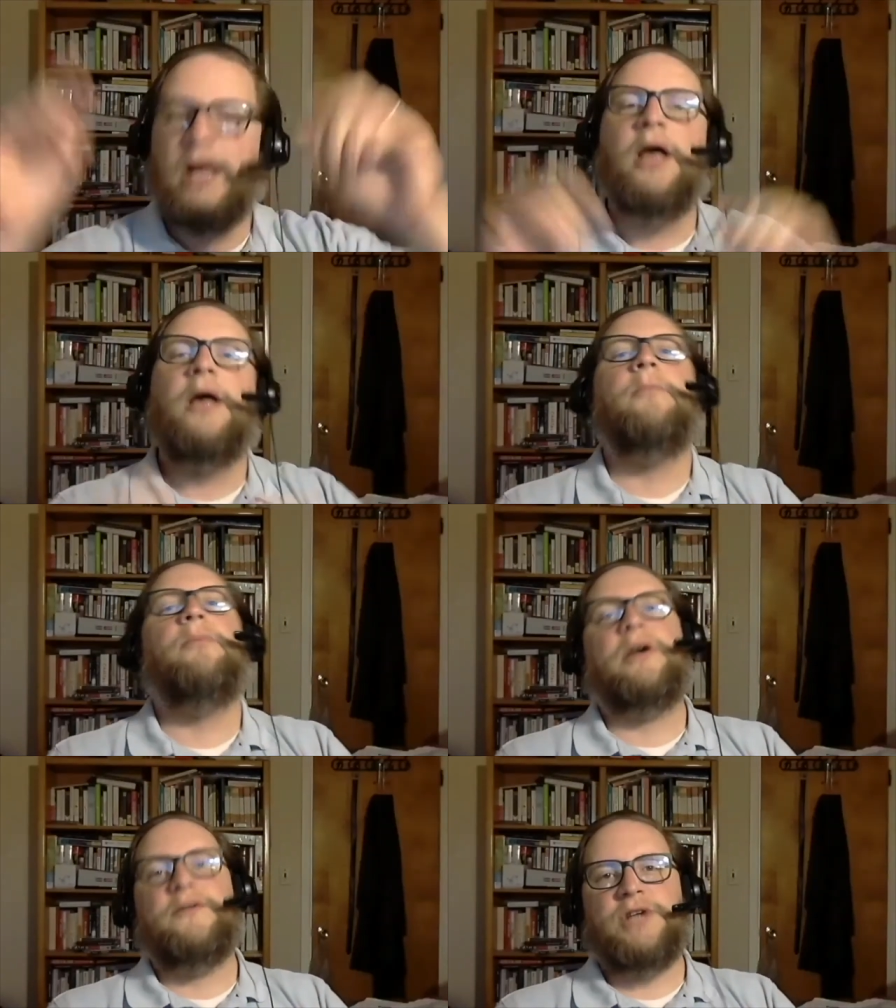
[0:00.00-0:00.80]

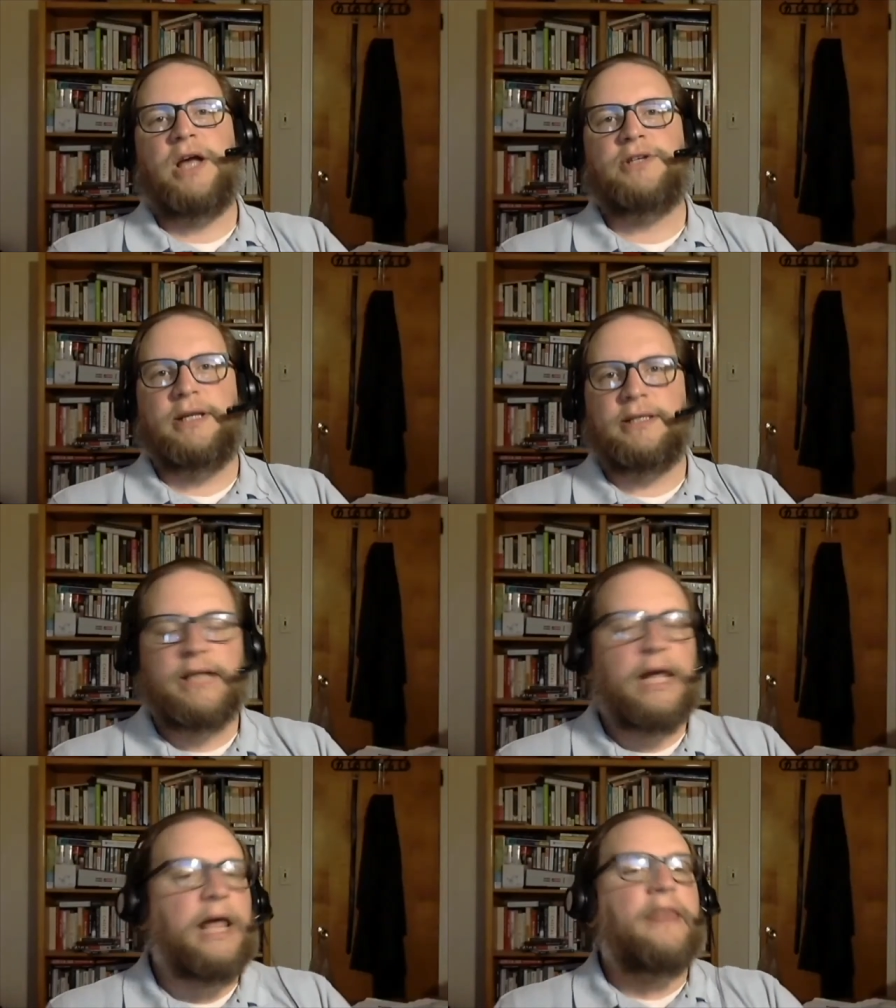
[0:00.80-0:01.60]
Book of Judges.
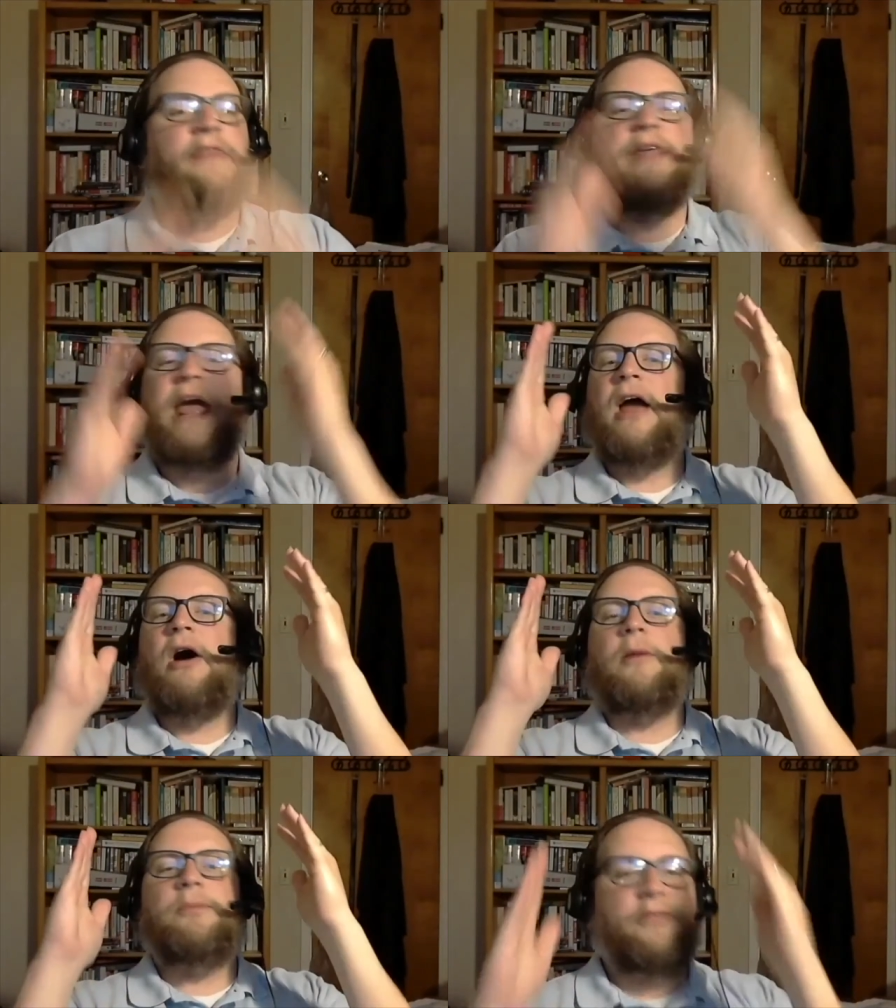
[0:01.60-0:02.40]
They are
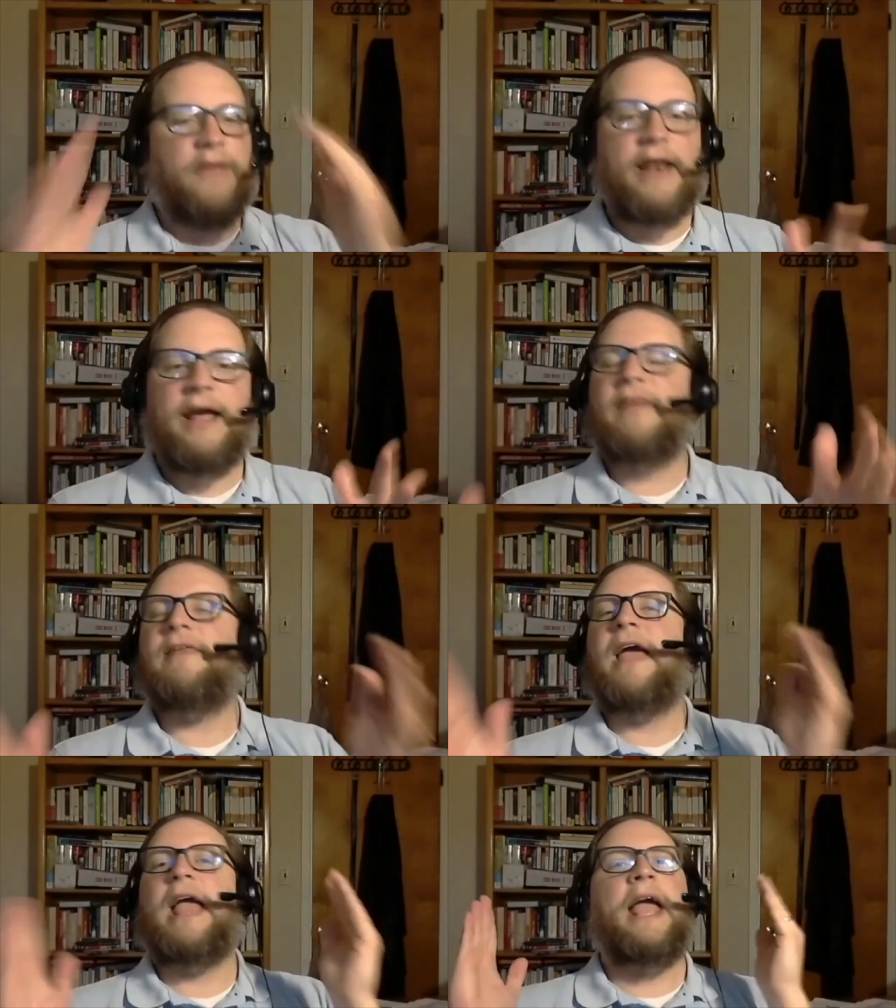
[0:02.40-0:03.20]
pathetic. They
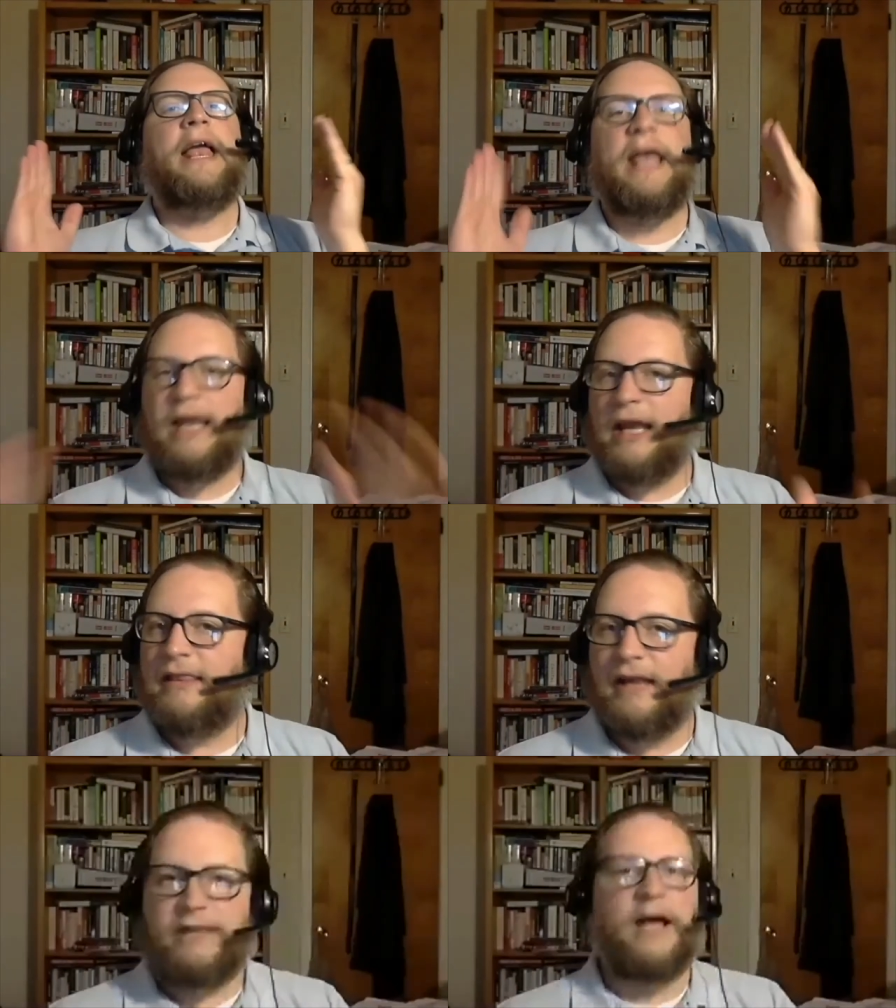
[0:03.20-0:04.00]
can't get
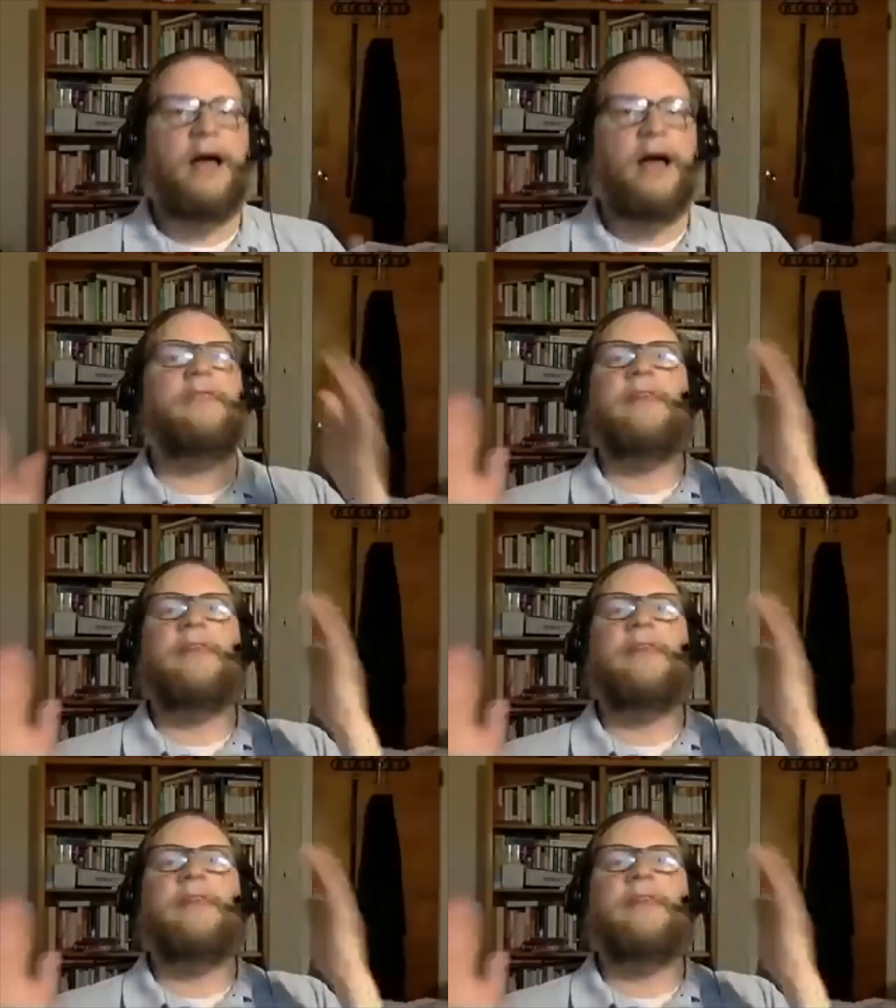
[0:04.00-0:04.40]
anything done.